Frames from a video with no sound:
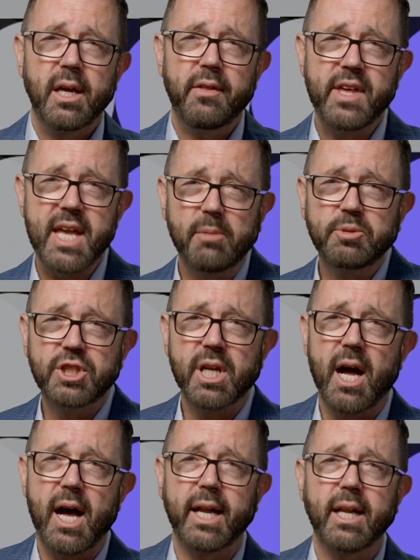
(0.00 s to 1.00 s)
The
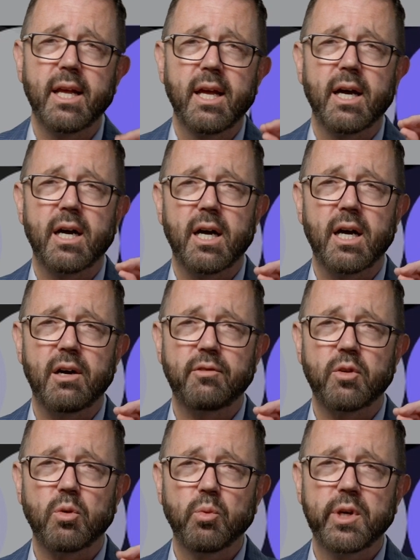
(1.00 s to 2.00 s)
upshot of
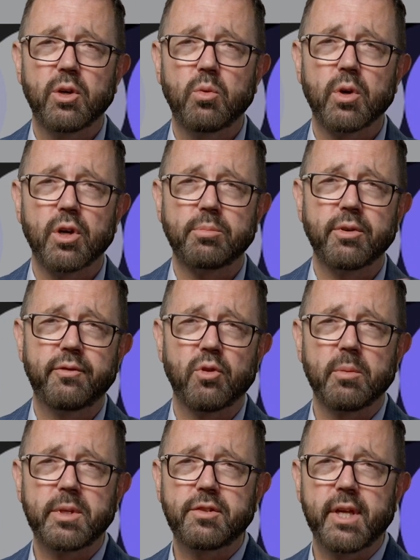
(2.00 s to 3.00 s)
real world
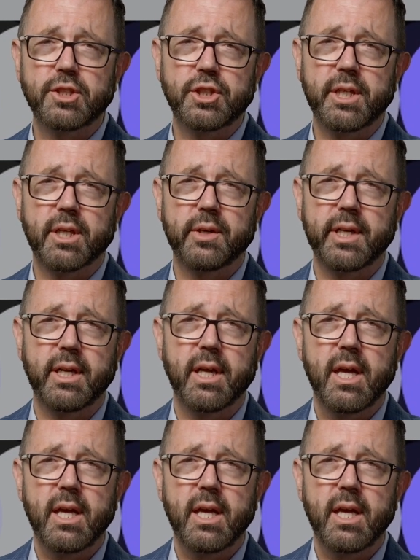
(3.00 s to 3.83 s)
performance engineering